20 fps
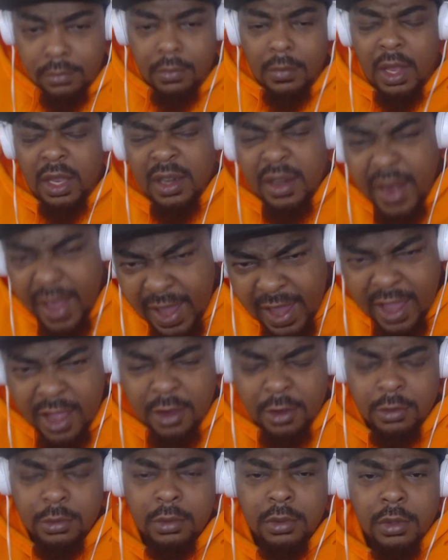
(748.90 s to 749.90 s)

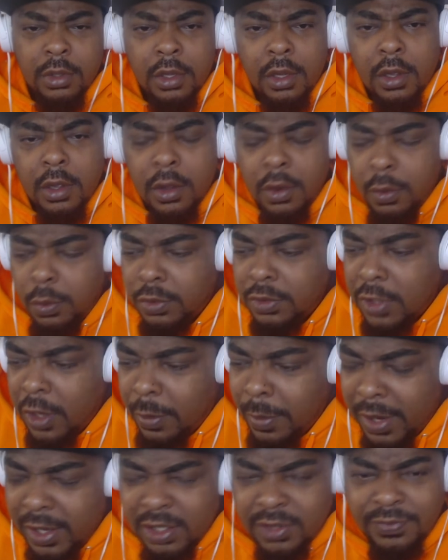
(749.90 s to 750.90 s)
Now, let's talk
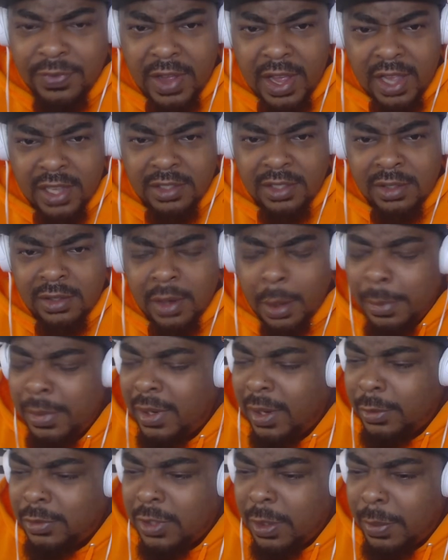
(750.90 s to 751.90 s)
about this Fonz. I mean,
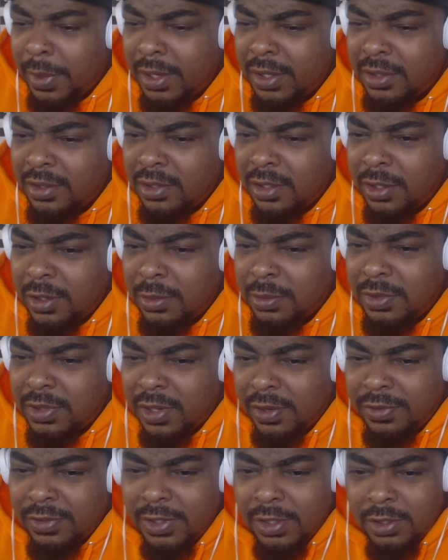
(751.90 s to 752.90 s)
let's talk about this um
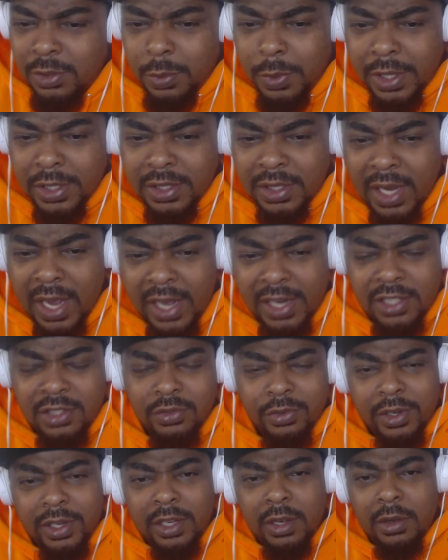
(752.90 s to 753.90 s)
surf situation. How this
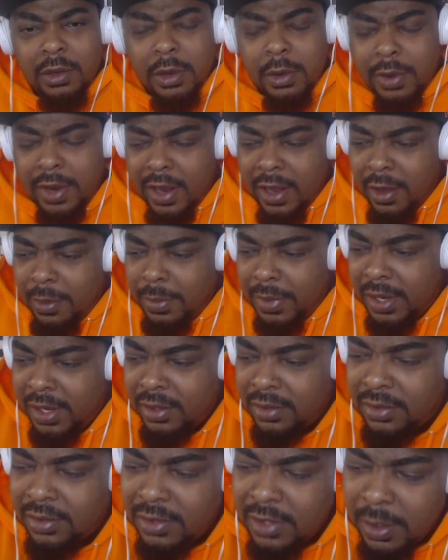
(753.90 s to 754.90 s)
really gonna go down,
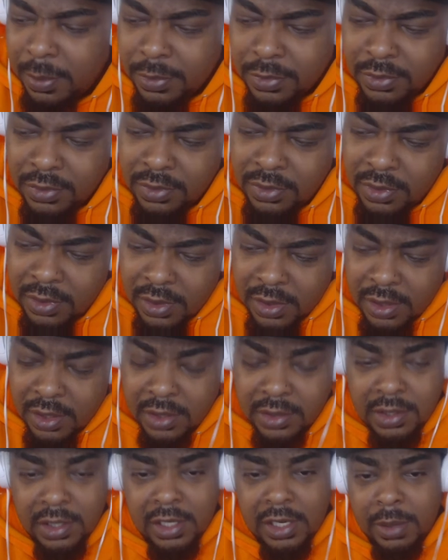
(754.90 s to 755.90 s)
man? Stumbles.
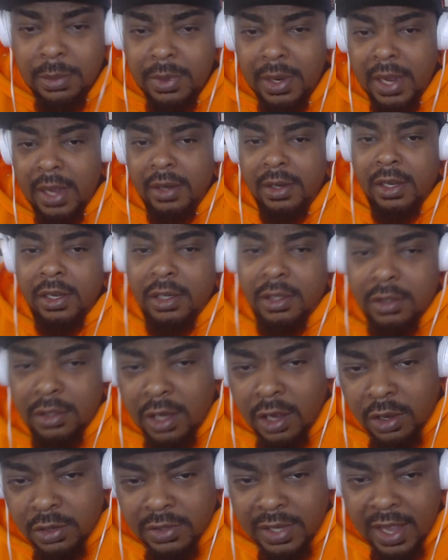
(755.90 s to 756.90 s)
Is he coming out there to
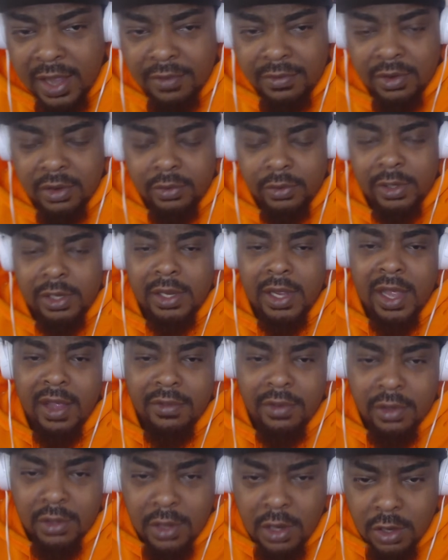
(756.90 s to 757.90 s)
cause havoc, wreak
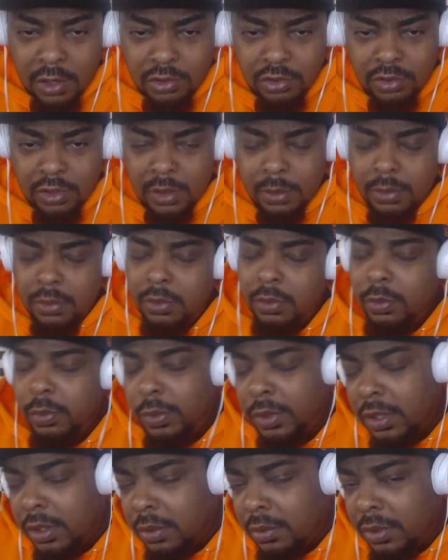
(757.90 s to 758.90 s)
havoc, cause trouble?
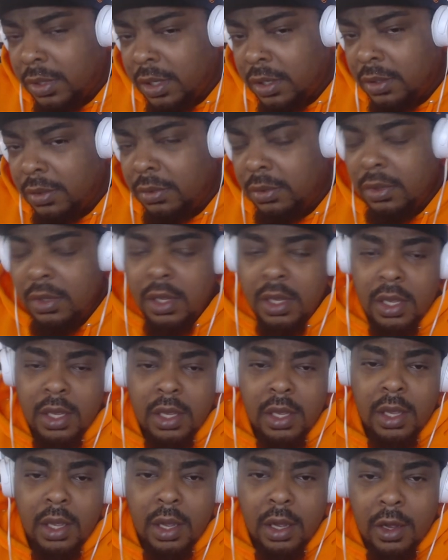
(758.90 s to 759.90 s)
We don't know.
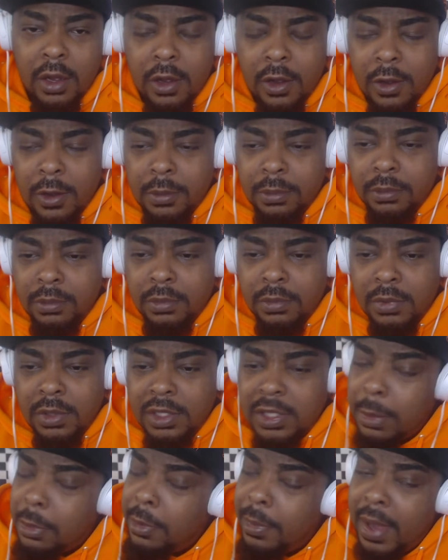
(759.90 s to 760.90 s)
Um, this
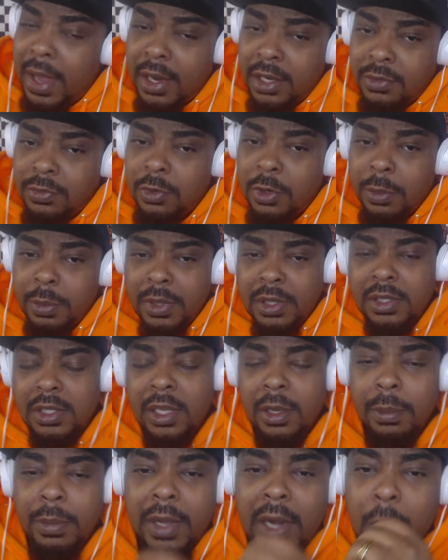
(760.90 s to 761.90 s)
summer madness gonna be
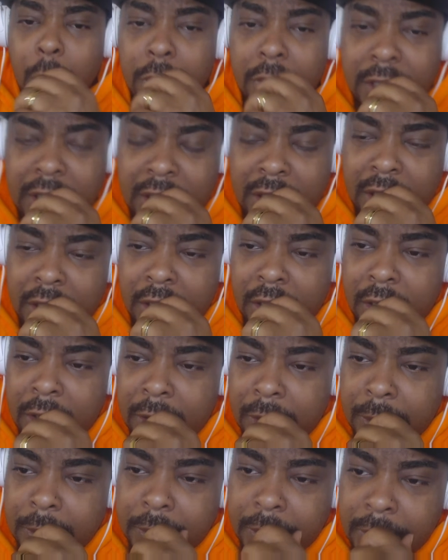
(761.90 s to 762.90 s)
something, man. I want to see
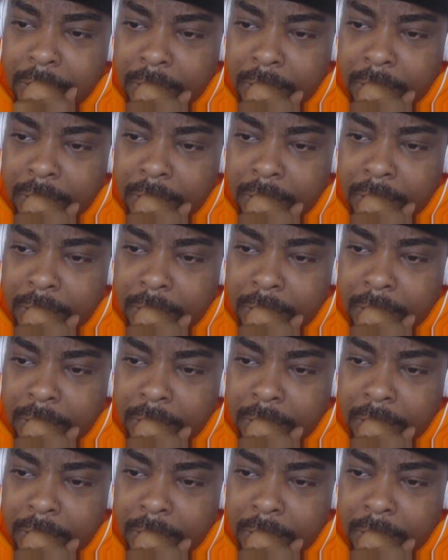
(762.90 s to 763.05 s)
um